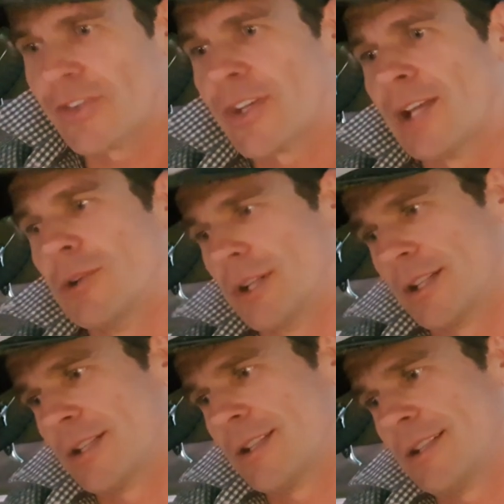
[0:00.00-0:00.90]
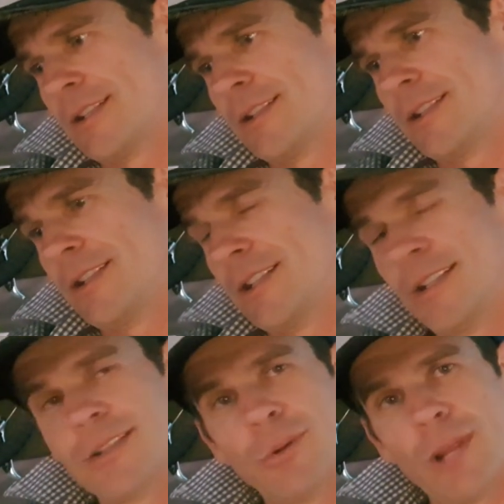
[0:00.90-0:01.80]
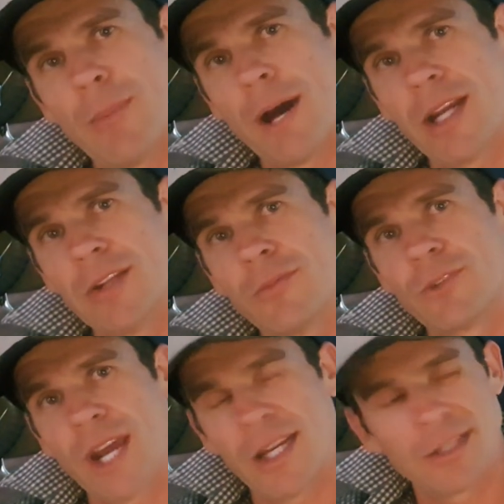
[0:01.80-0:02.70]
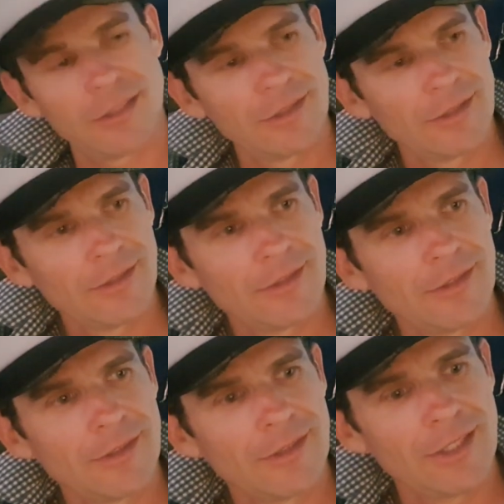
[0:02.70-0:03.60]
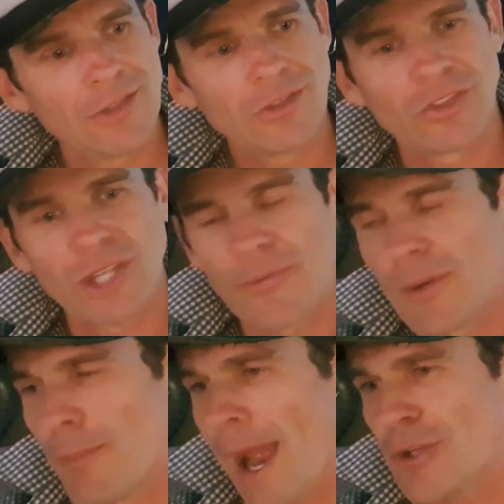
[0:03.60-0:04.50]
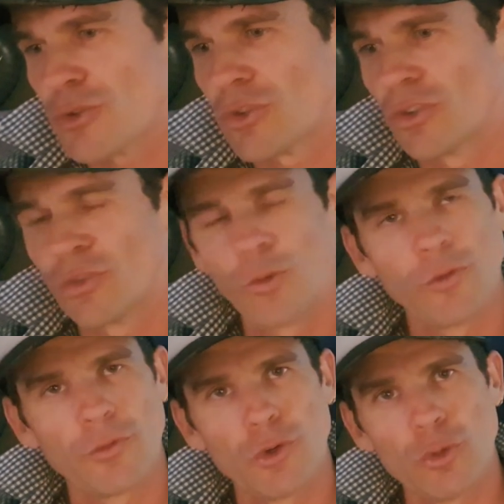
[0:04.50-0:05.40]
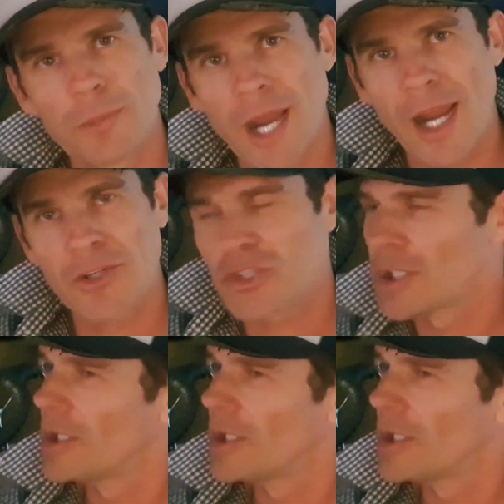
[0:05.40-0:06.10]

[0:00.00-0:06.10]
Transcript: say, "Look, you know, all that money you've taken, you know, you're stuffing mattresses full of noob cash.